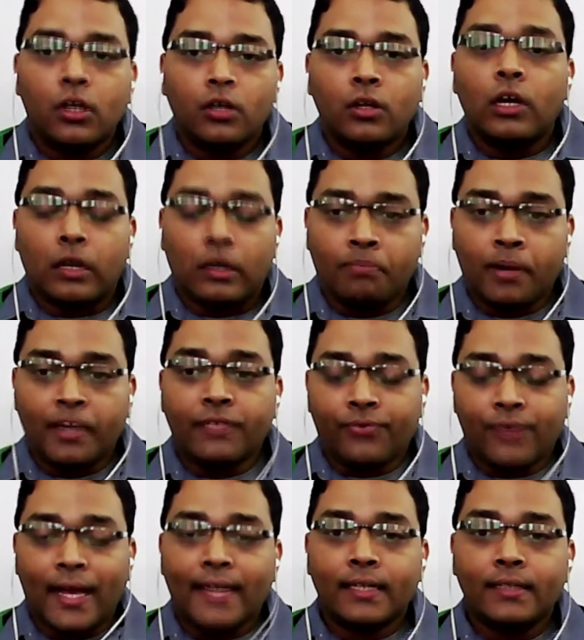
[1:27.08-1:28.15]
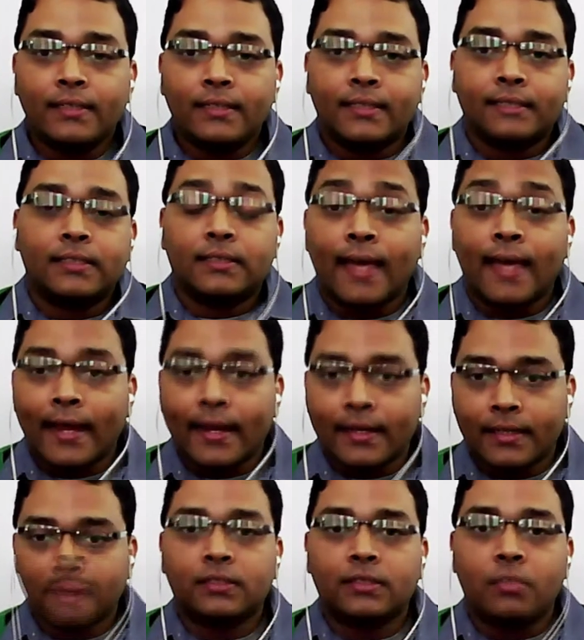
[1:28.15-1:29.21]
by the faculties, that
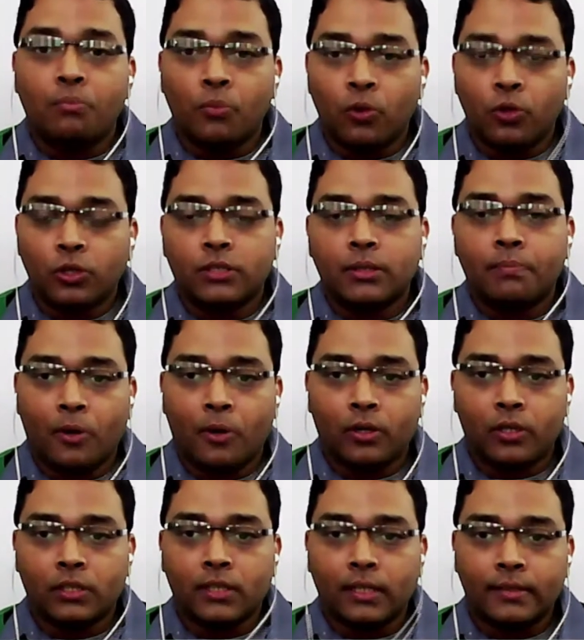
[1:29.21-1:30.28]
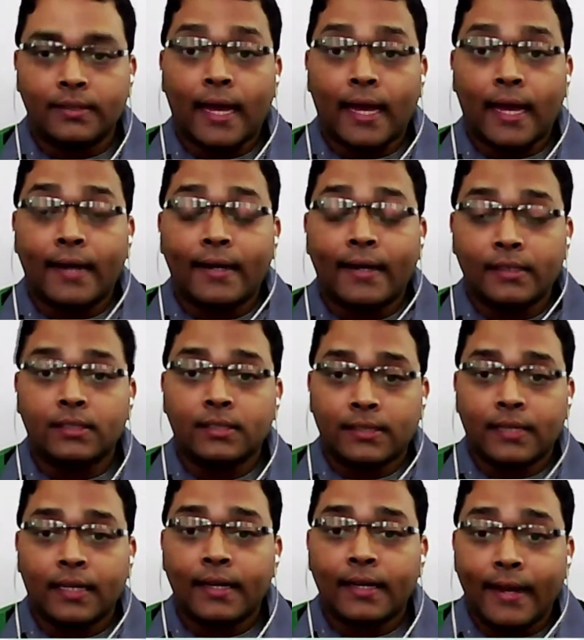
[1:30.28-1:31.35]
is the most important thing. That is the
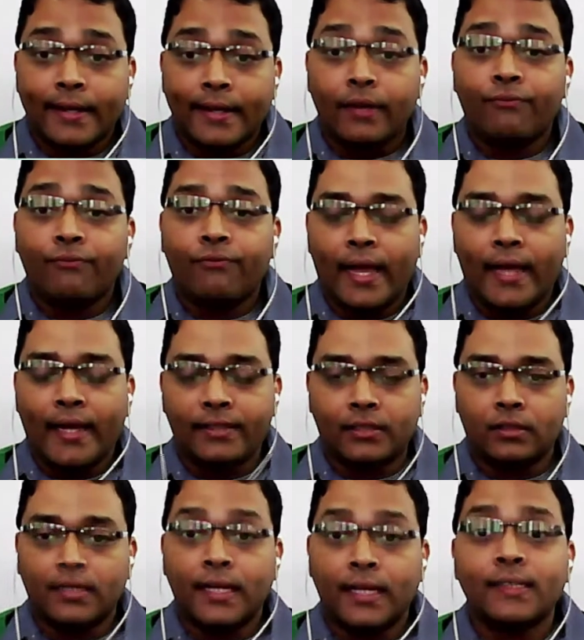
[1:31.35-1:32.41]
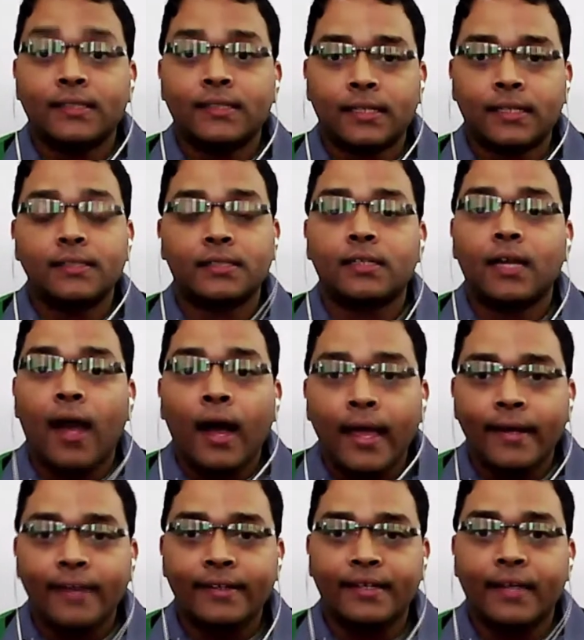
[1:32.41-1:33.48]
segregating factor. That's the reason
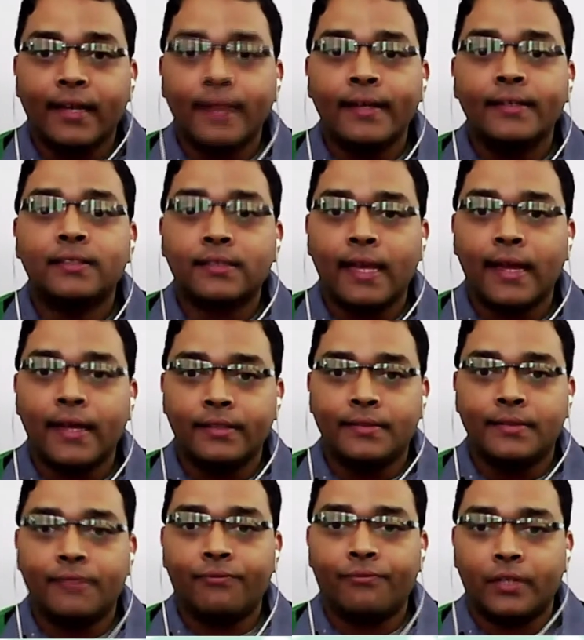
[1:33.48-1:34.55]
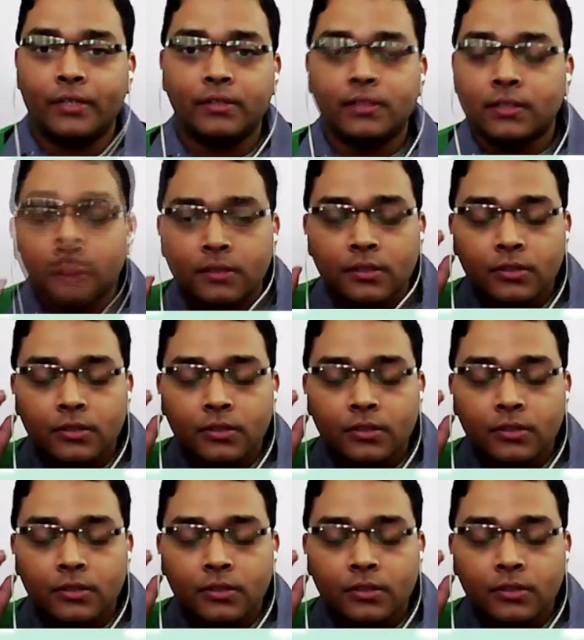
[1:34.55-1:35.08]
IIT is a difference.